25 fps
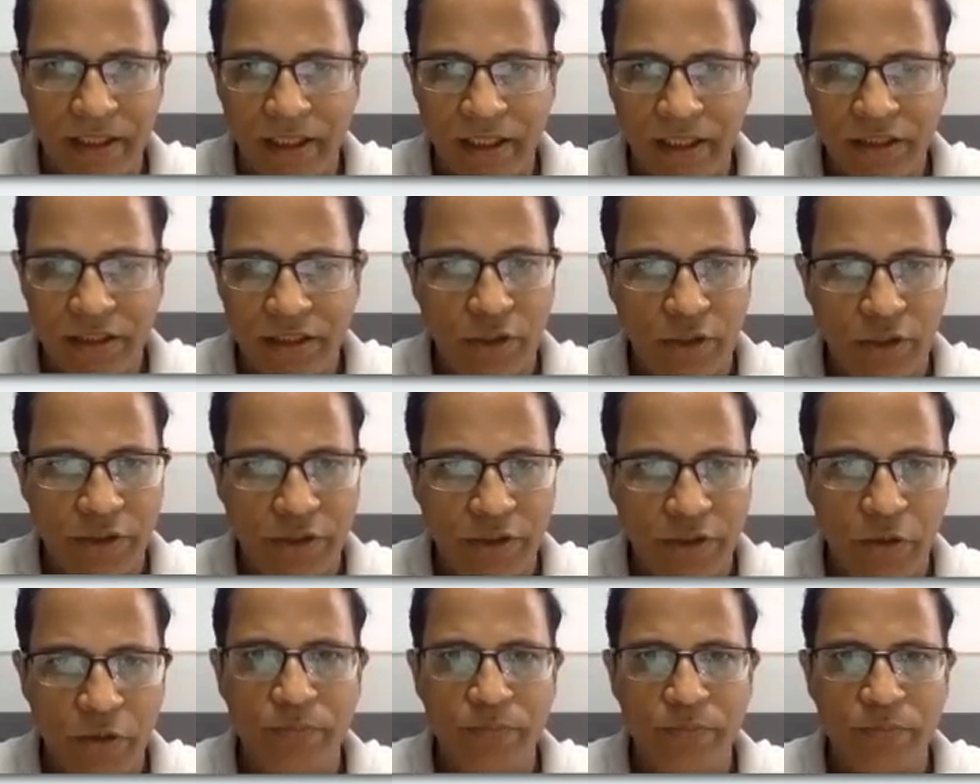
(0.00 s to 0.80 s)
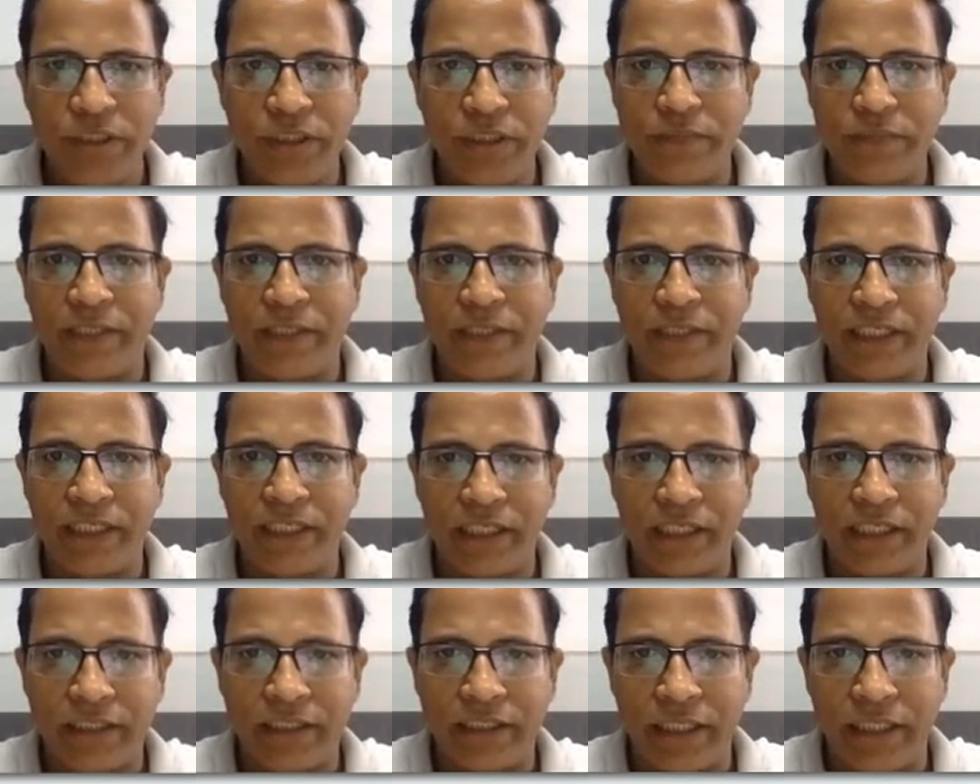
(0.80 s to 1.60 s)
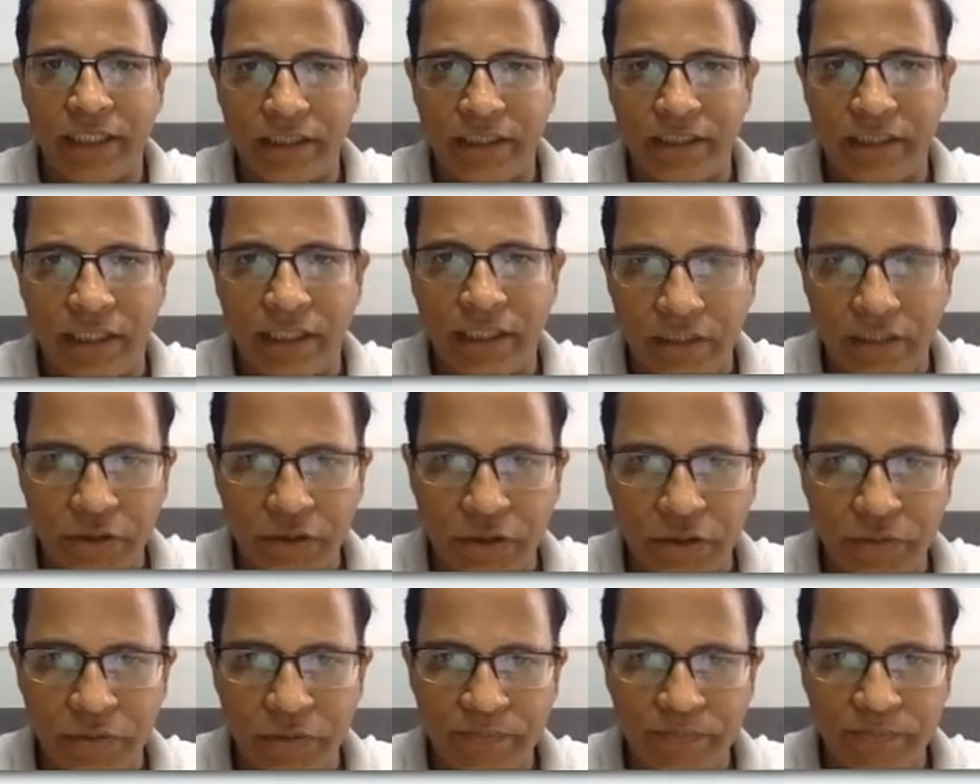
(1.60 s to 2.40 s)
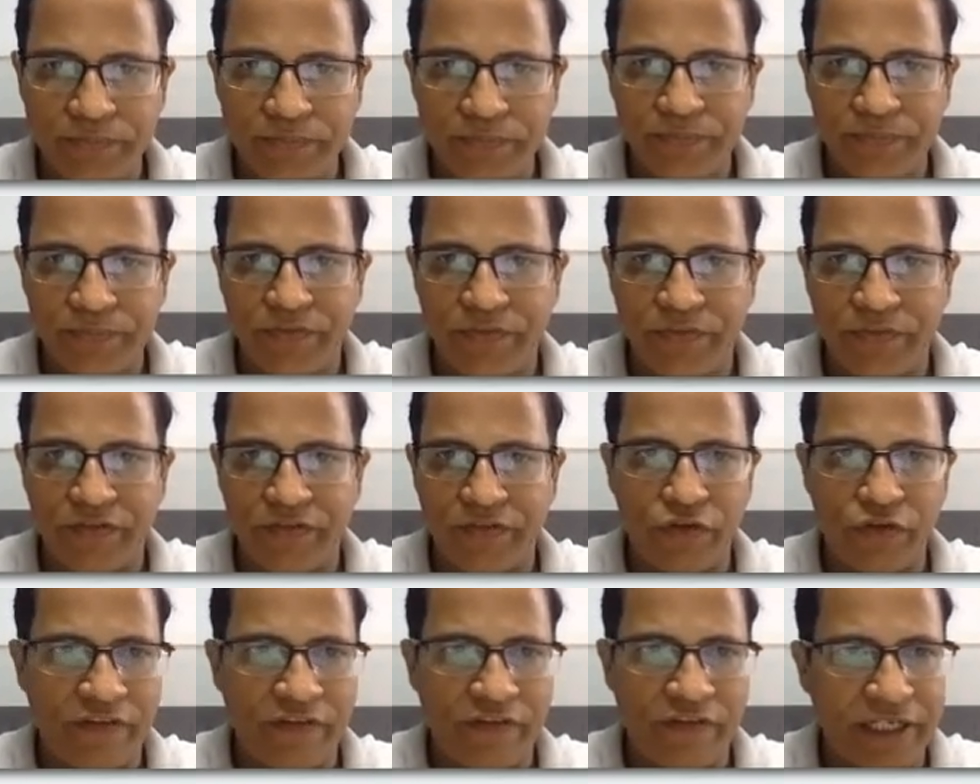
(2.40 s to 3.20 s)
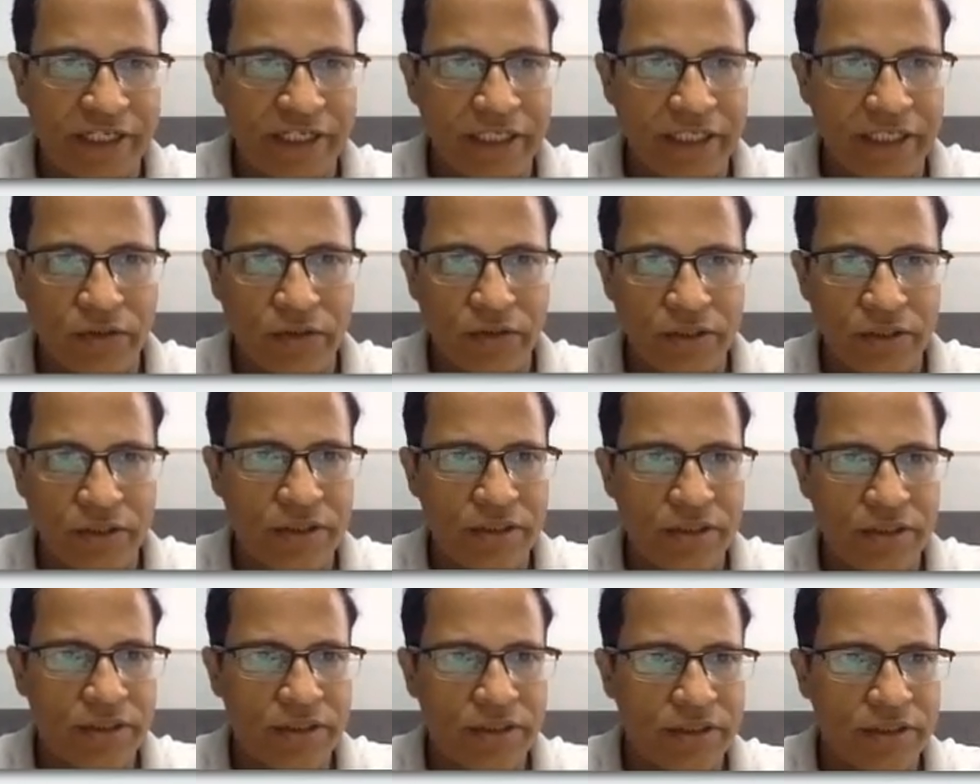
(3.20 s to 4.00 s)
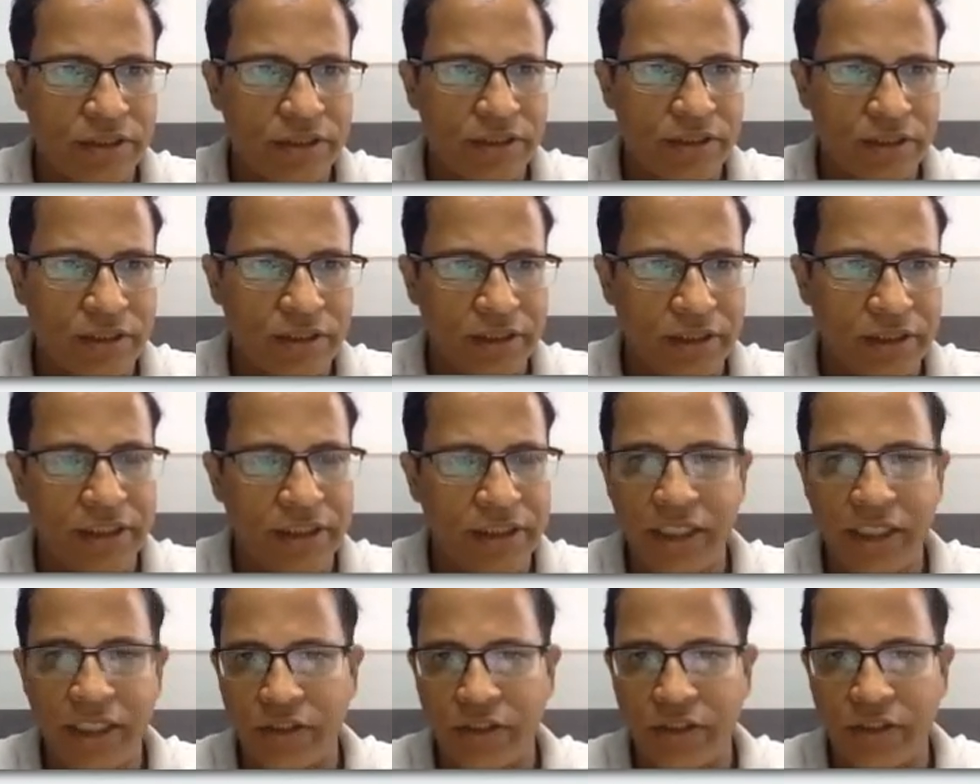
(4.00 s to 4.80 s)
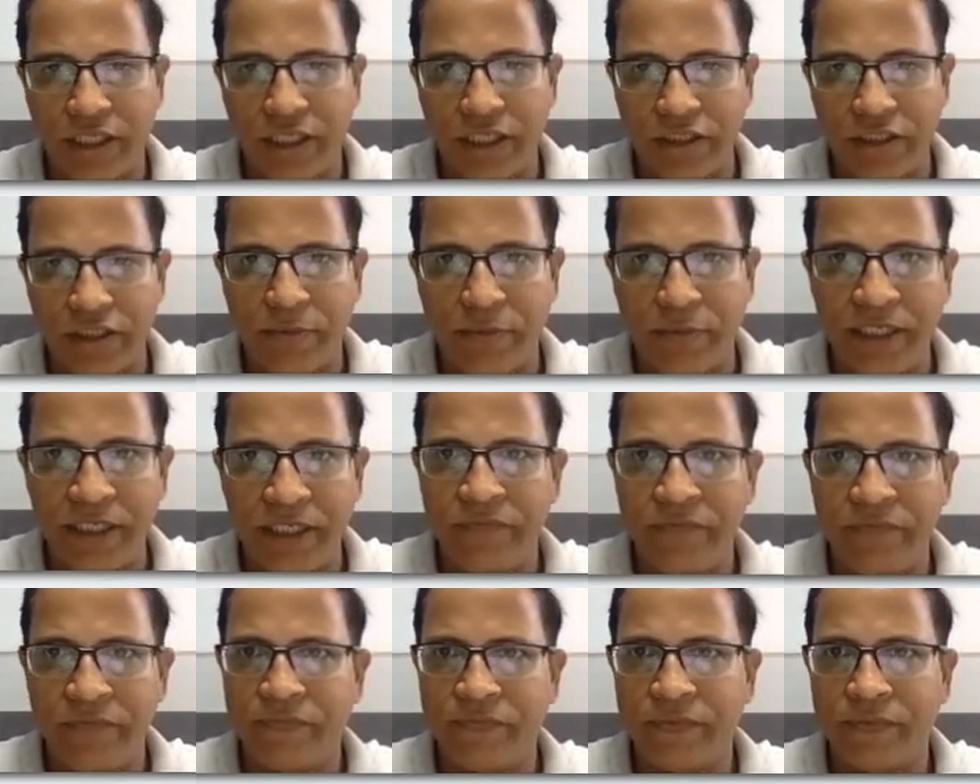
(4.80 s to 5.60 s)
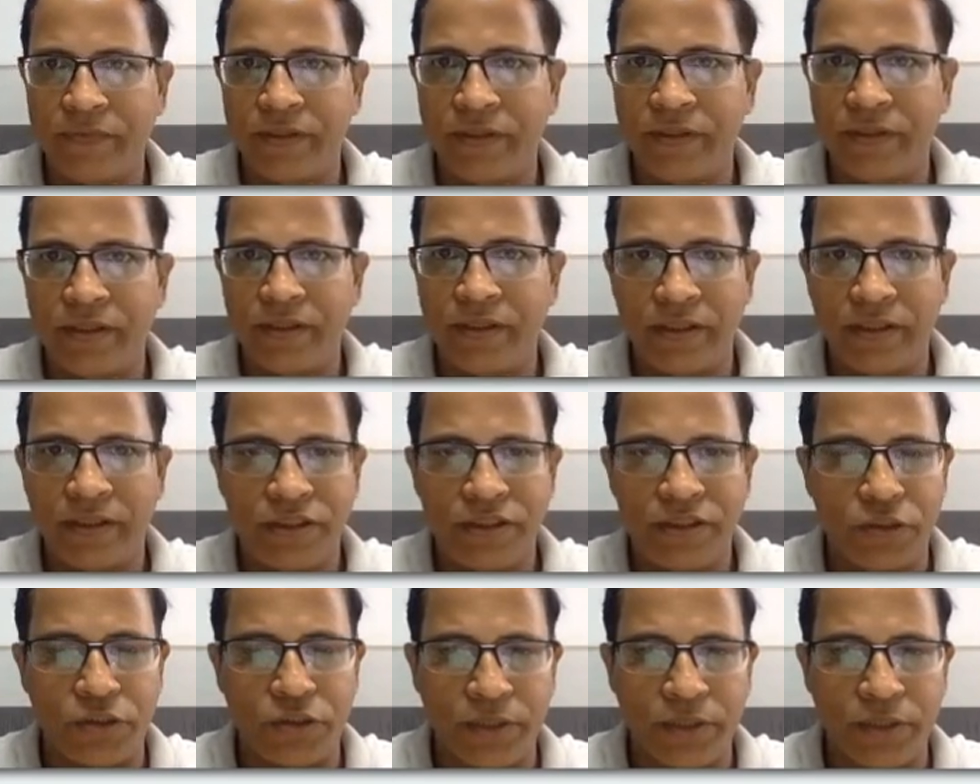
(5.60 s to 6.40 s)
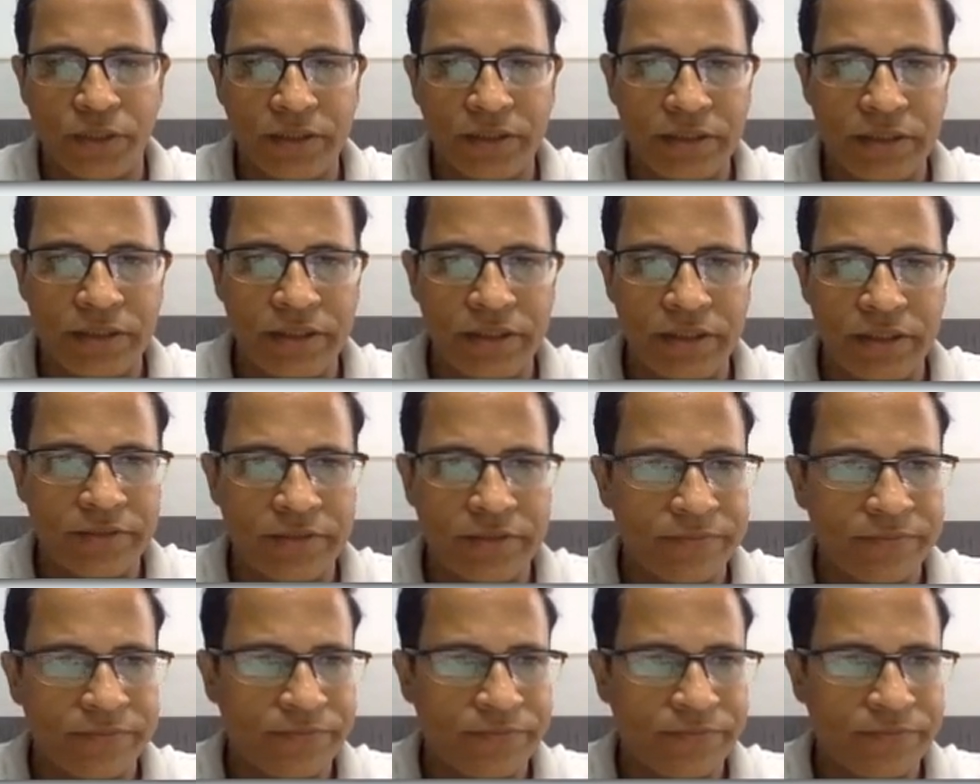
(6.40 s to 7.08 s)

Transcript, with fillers: So I hope this particular theory is clear to you. If you have any doubts, Nitikya, you can ask me. Students.